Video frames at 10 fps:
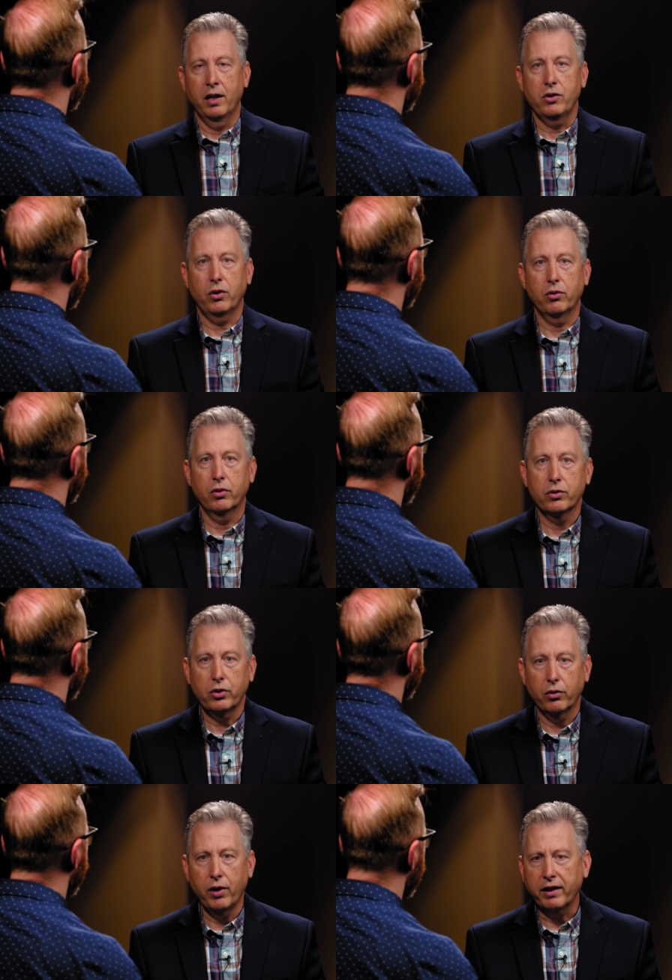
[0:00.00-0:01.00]
Yes.
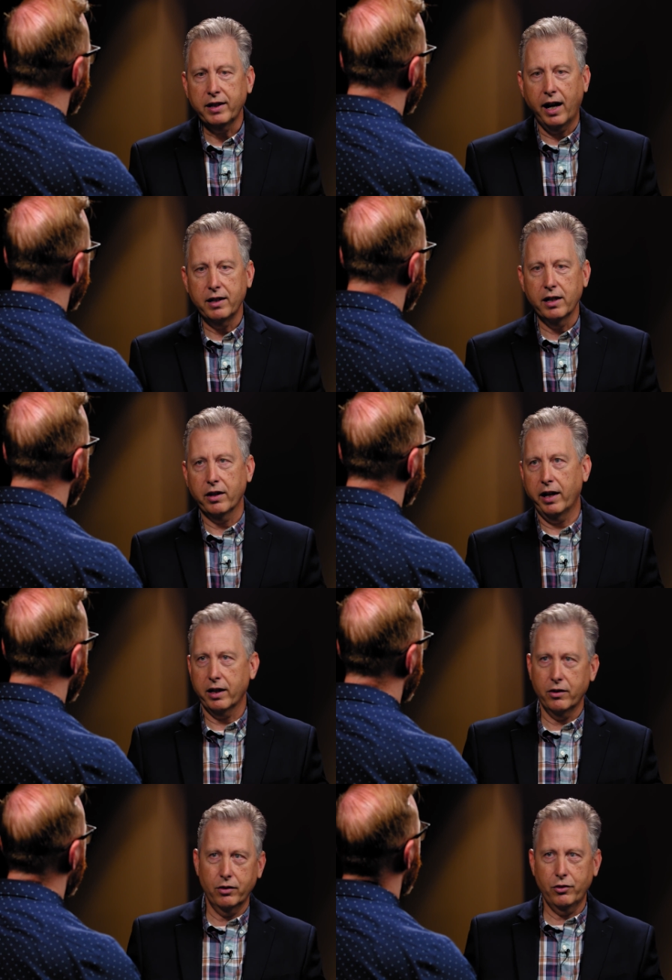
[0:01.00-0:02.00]
So not the idea that I
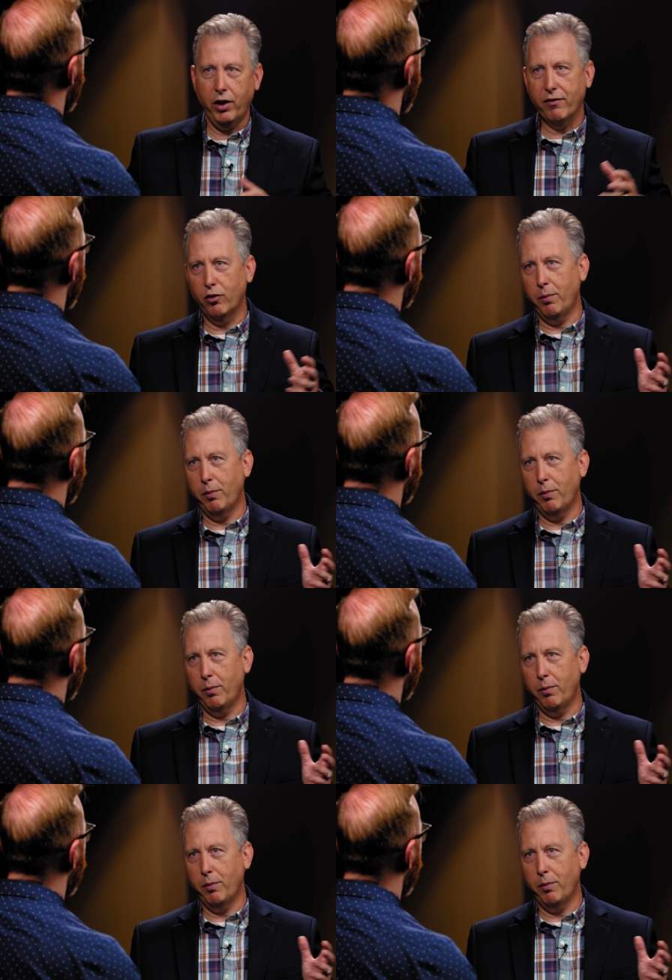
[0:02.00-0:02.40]
can travel